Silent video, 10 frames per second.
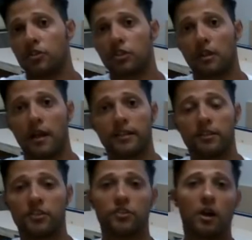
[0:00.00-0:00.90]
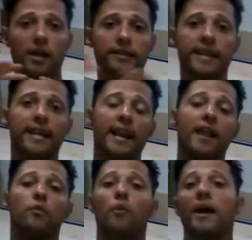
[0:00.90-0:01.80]
slide it to the side, get it
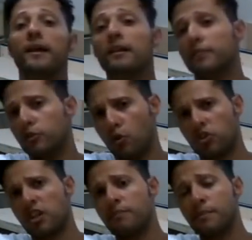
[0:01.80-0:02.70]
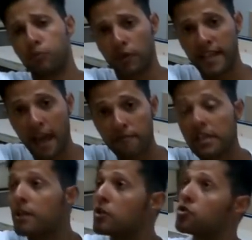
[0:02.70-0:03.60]
out of the way. The door is going to be pretty heavy,
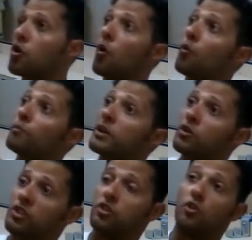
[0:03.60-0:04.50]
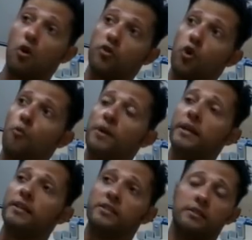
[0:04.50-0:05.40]
so because it's a large
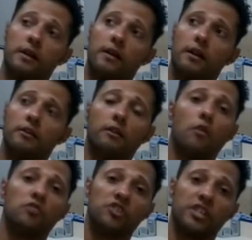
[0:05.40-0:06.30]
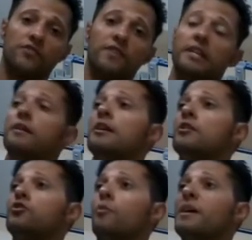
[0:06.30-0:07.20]
opening, it's a little over 6 feet.
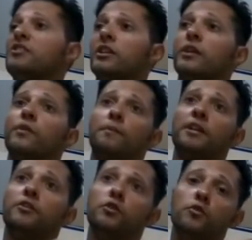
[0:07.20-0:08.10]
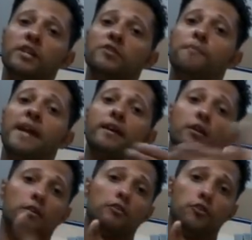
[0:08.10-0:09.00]
So basically what I'm going to do is make
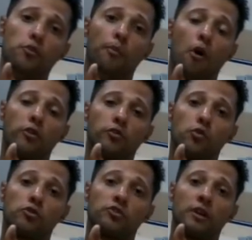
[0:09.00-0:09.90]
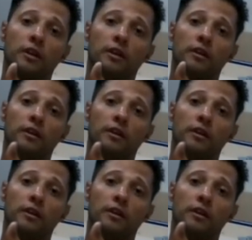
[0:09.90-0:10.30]
2 barn doors